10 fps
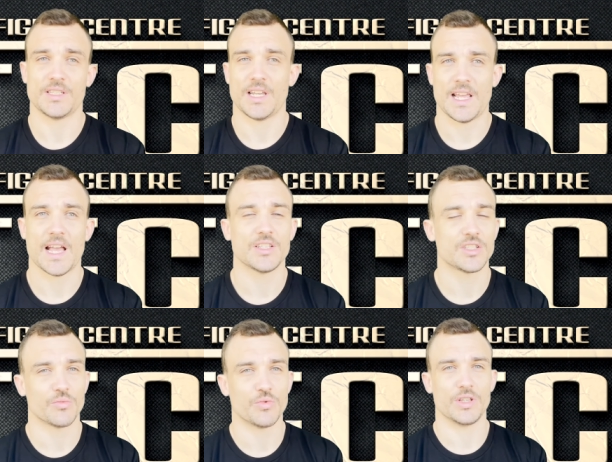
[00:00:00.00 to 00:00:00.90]
And he has
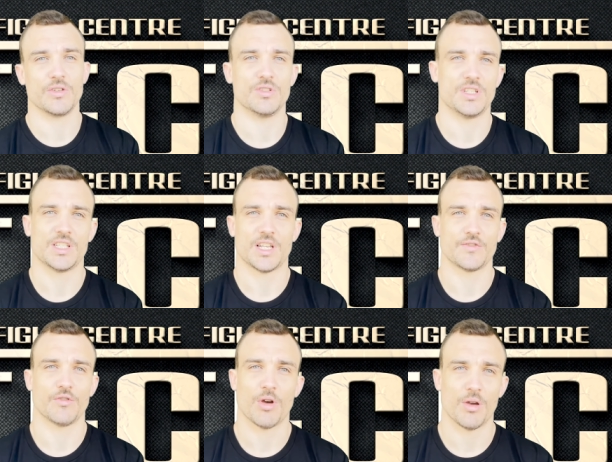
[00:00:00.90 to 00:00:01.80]
some really good
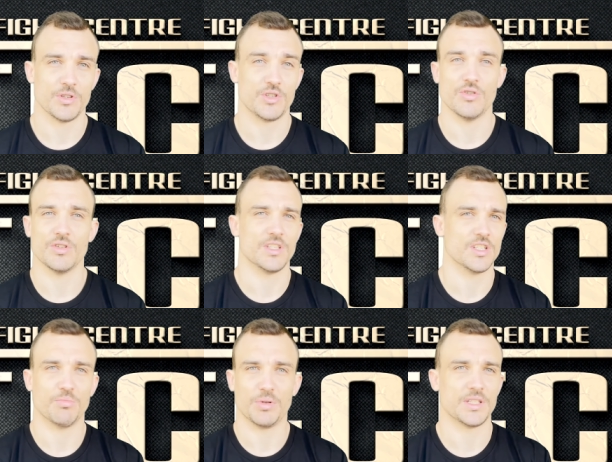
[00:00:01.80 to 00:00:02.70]
successful moments using this
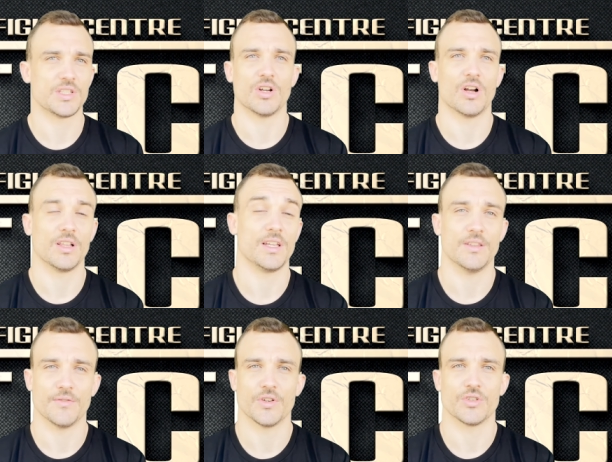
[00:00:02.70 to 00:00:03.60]
blitz style in
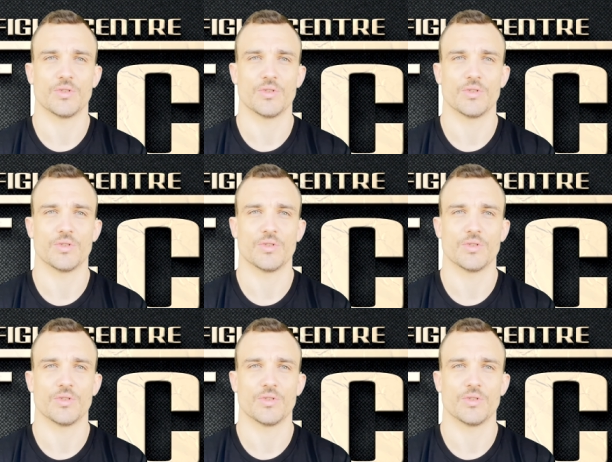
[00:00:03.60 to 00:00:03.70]
the first